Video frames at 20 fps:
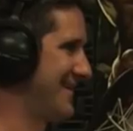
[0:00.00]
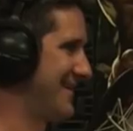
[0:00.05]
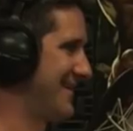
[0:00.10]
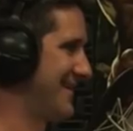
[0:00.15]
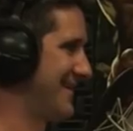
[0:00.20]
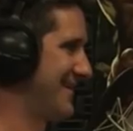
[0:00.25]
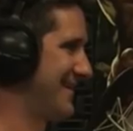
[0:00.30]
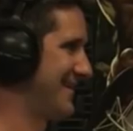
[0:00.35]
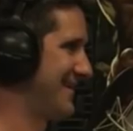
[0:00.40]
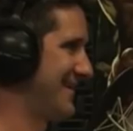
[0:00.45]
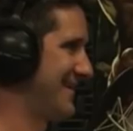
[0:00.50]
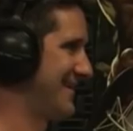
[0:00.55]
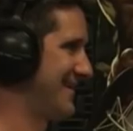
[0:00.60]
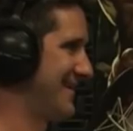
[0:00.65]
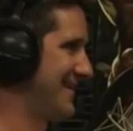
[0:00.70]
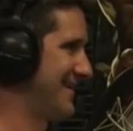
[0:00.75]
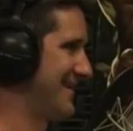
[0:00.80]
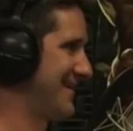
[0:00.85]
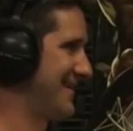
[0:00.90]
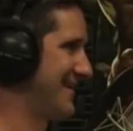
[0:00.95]

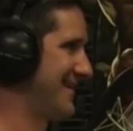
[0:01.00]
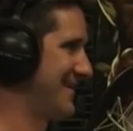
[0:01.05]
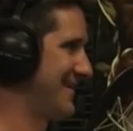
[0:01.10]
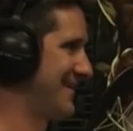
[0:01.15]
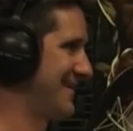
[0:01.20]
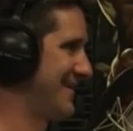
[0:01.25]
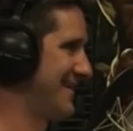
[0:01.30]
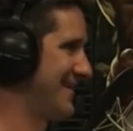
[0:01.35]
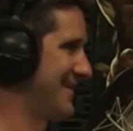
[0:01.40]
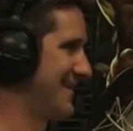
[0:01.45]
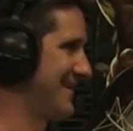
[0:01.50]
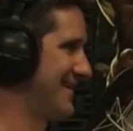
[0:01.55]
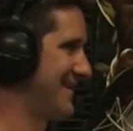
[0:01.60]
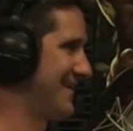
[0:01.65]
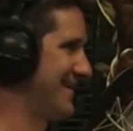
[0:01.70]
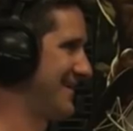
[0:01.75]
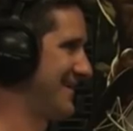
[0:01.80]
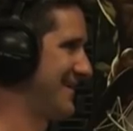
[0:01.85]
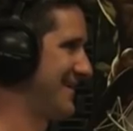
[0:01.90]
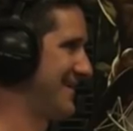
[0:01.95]

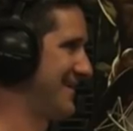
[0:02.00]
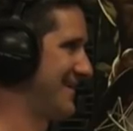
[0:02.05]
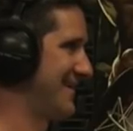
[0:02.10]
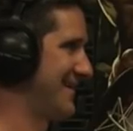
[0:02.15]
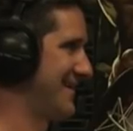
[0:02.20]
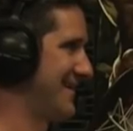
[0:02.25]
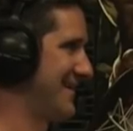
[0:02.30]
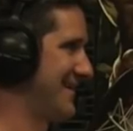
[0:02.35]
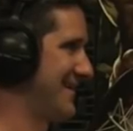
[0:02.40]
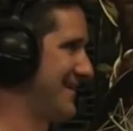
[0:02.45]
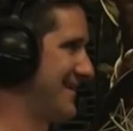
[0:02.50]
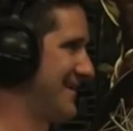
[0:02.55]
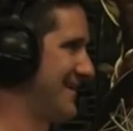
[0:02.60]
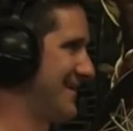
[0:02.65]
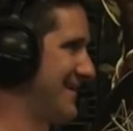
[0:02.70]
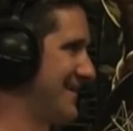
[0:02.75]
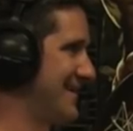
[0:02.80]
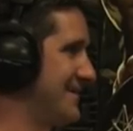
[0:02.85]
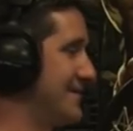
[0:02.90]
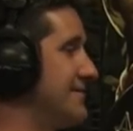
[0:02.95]

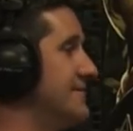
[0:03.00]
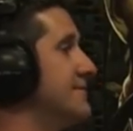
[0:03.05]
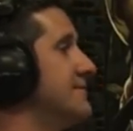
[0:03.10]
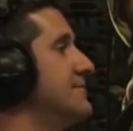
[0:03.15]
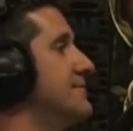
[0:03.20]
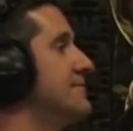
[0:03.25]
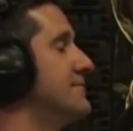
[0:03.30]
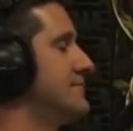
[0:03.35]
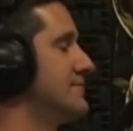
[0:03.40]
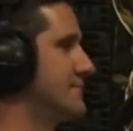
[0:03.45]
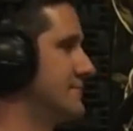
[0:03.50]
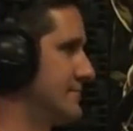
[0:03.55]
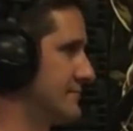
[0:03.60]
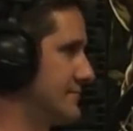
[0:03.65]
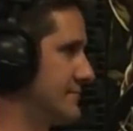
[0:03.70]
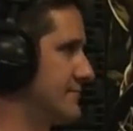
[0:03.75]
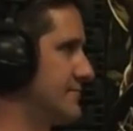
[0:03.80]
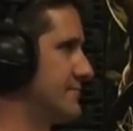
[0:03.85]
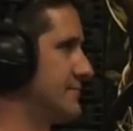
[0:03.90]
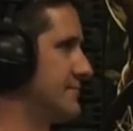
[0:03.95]

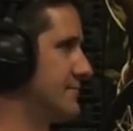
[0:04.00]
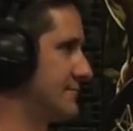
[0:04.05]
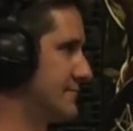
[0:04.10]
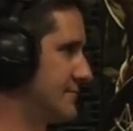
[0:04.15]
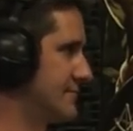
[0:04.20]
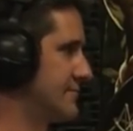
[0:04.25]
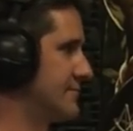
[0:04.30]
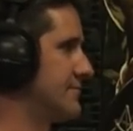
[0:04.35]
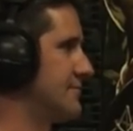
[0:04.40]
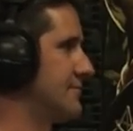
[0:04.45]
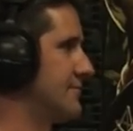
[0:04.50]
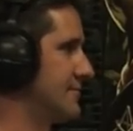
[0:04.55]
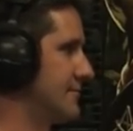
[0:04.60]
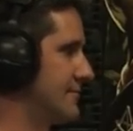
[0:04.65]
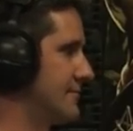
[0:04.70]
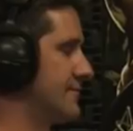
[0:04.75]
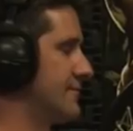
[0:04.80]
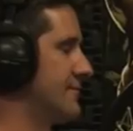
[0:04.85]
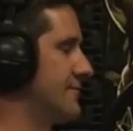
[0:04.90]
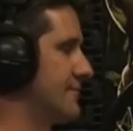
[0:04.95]

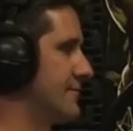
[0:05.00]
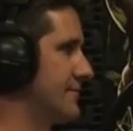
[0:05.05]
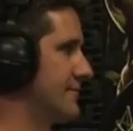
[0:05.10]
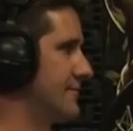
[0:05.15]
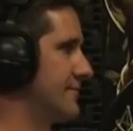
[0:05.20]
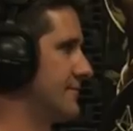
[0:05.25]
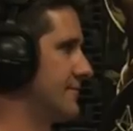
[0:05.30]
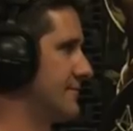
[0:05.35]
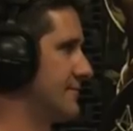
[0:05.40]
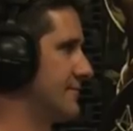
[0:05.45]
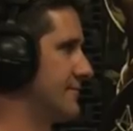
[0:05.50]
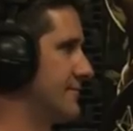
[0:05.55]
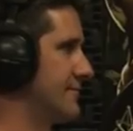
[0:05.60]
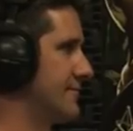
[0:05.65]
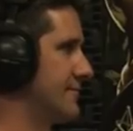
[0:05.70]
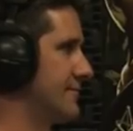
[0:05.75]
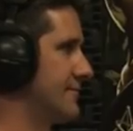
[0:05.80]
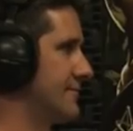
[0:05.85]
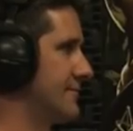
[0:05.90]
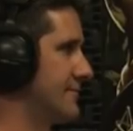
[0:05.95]

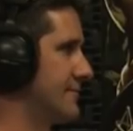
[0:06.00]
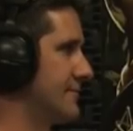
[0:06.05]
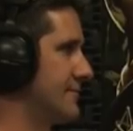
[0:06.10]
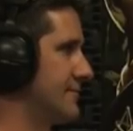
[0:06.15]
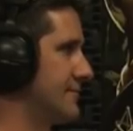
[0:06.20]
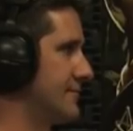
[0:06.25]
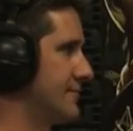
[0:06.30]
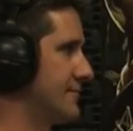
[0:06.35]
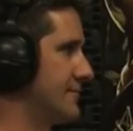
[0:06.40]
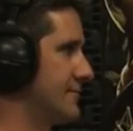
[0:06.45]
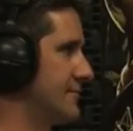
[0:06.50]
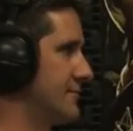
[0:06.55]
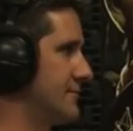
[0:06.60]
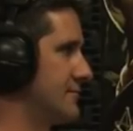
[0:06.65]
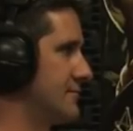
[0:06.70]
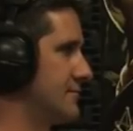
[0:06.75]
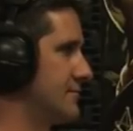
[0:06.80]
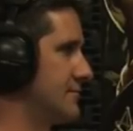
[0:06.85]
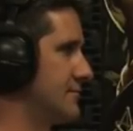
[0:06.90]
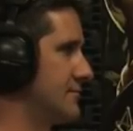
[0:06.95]

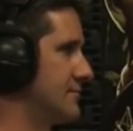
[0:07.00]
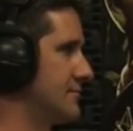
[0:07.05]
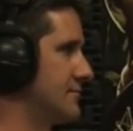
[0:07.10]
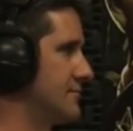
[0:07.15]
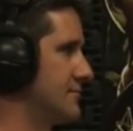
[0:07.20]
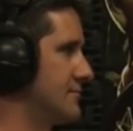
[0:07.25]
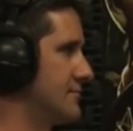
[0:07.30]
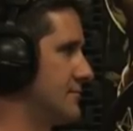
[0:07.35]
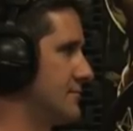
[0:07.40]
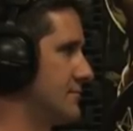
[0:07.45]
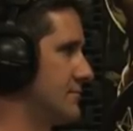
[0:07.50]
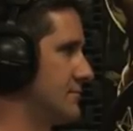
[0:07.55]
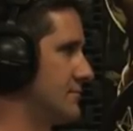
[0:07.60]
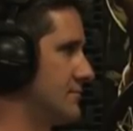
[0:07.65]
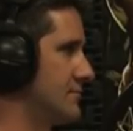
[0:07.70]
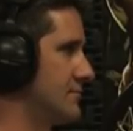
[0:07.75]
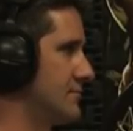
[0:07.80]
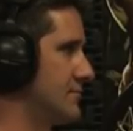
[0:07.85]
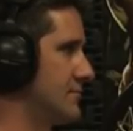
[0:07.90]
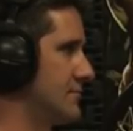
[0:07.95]
This person isn't speaking.